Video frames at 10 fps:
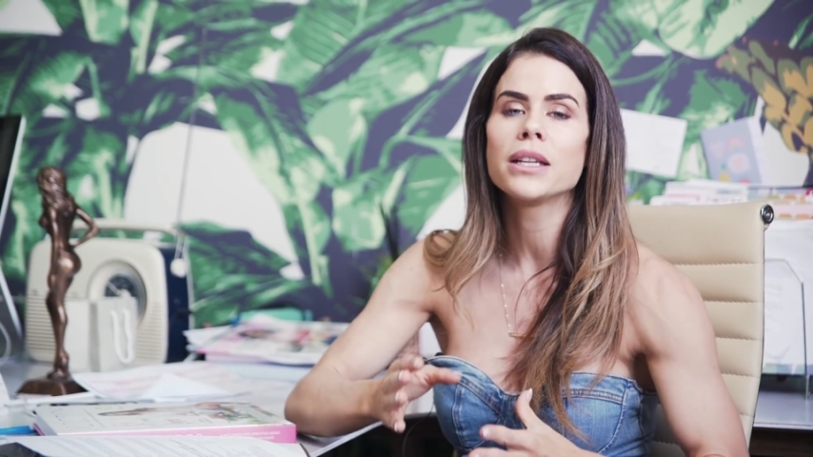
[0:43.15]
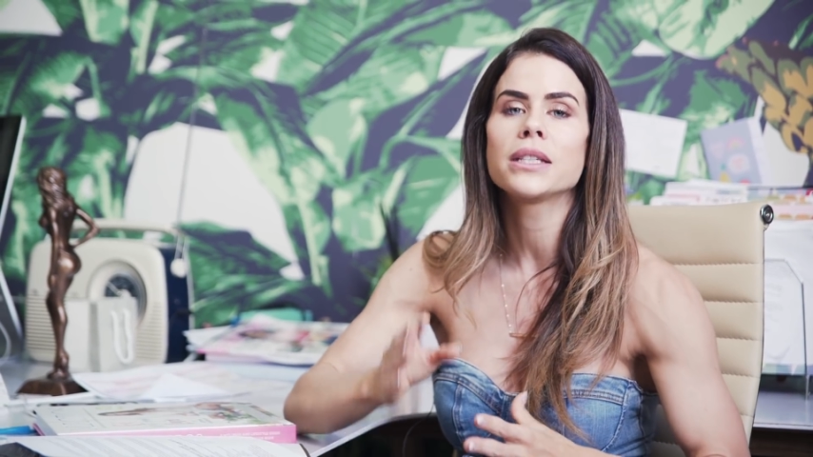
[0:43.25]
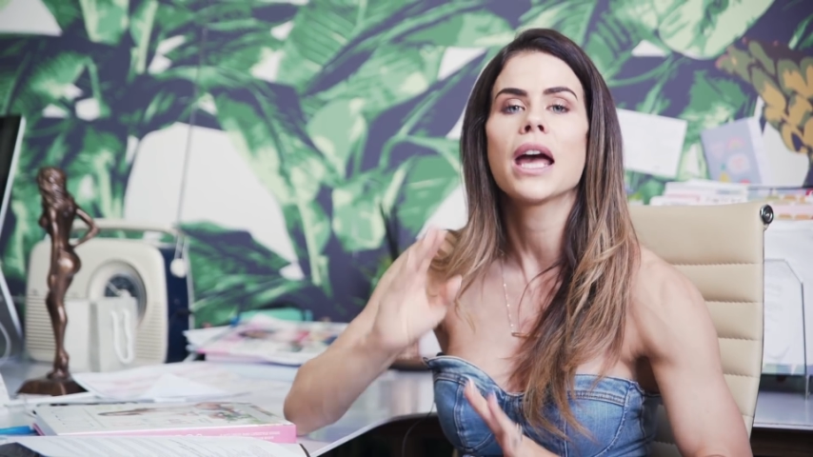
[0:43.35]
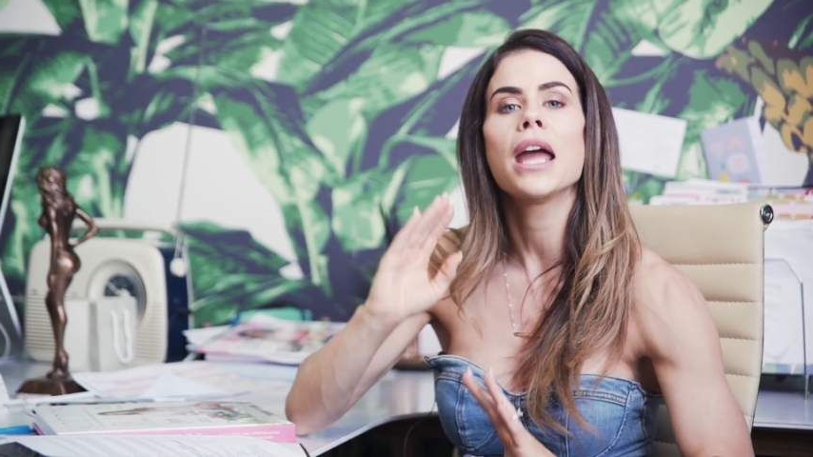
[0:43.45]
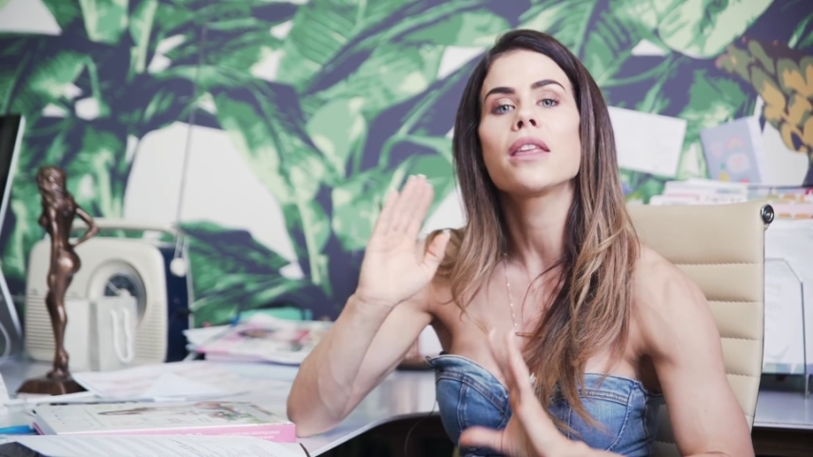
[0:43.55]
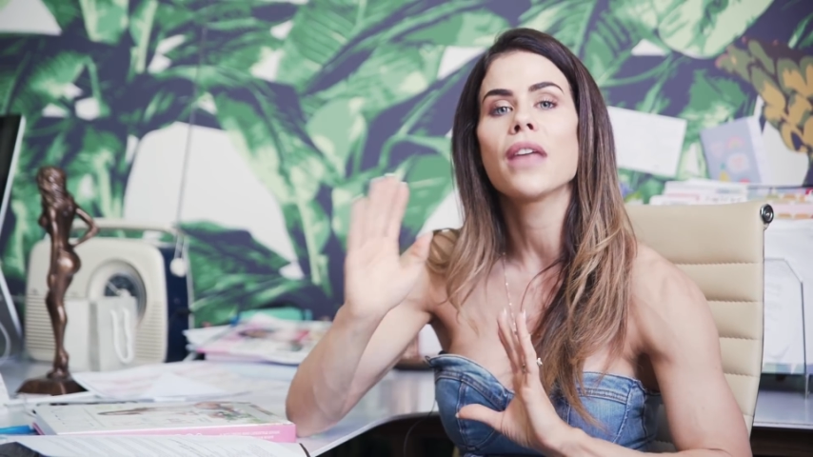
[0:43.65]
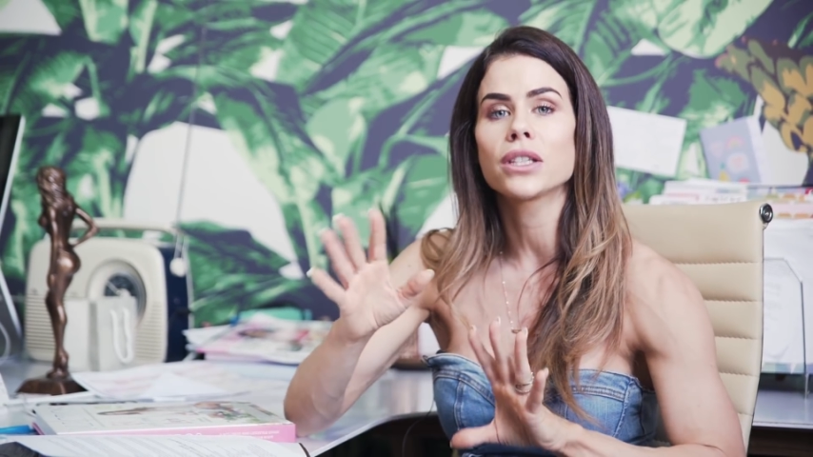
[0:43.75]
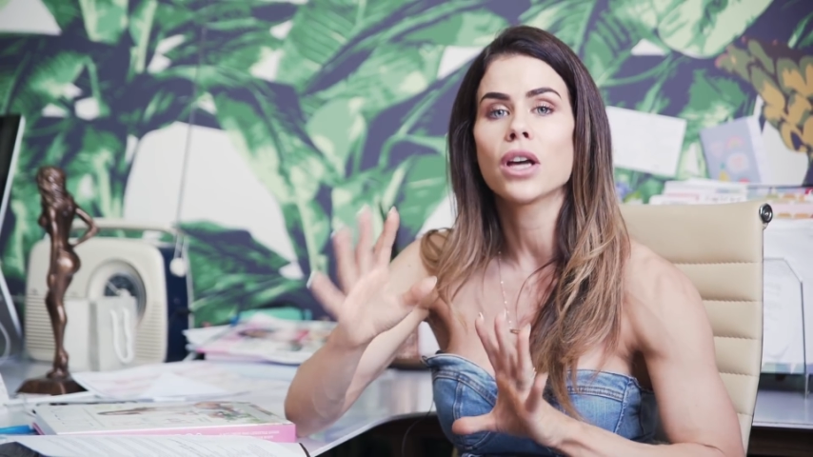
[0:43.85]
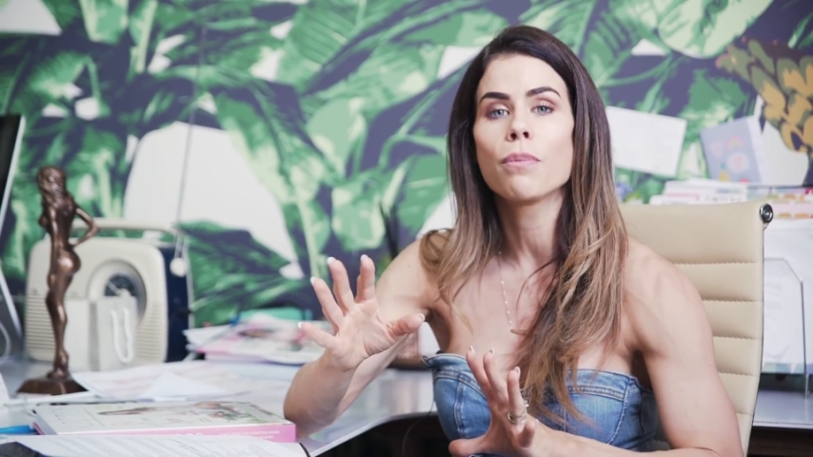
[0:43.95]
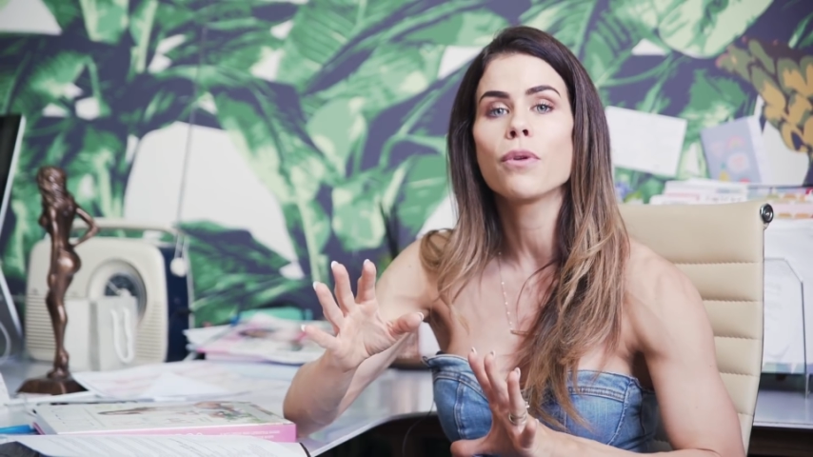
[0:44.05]
intake,
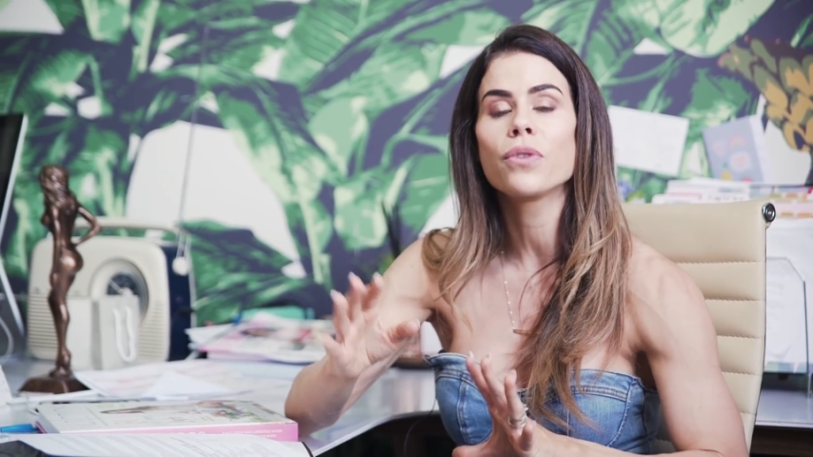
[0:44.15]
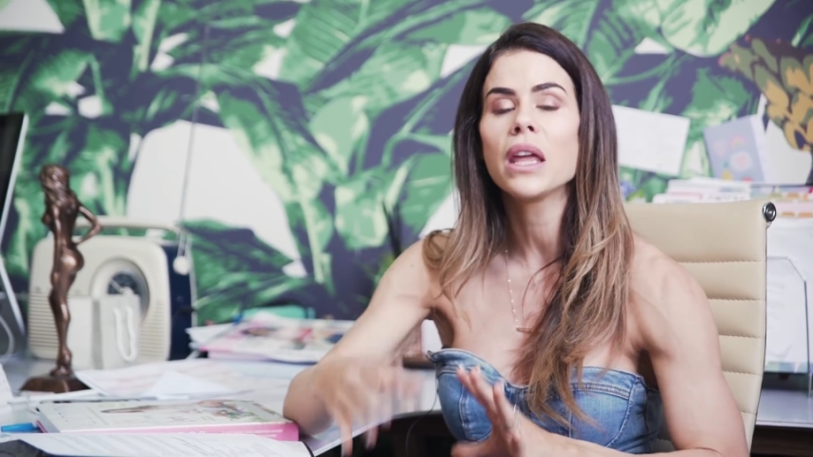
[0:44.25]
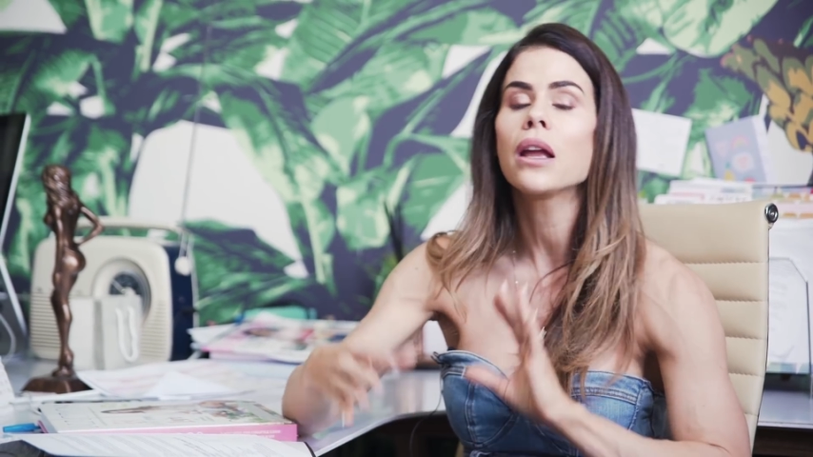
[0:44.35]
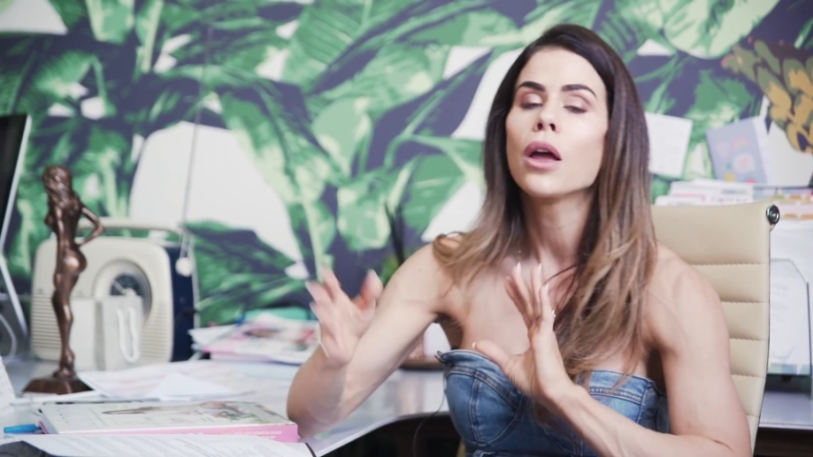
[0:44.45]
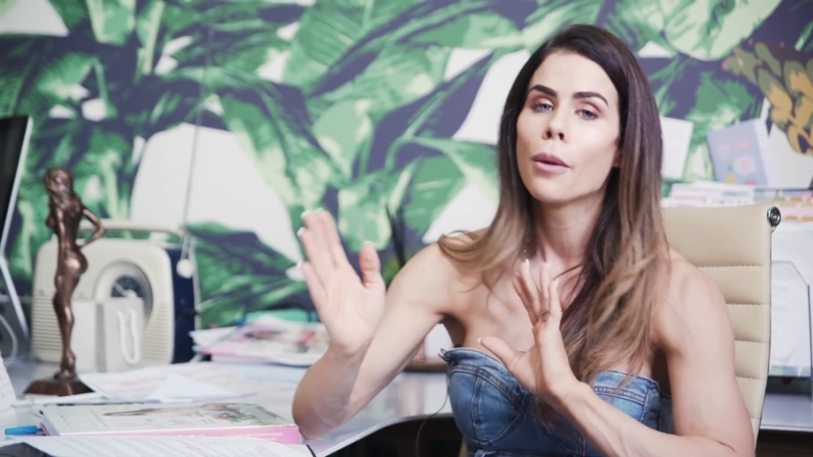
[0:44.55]
that type of thing,